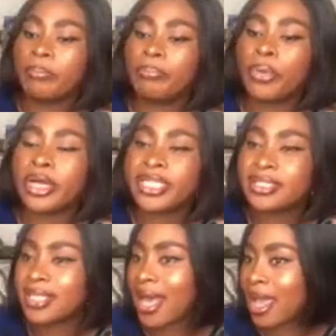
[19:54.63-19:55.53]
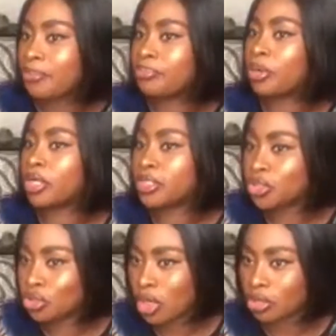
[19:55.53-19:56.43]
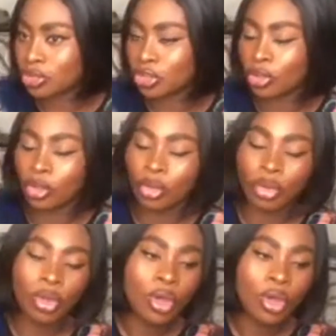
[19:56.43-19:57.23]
body type, body structure,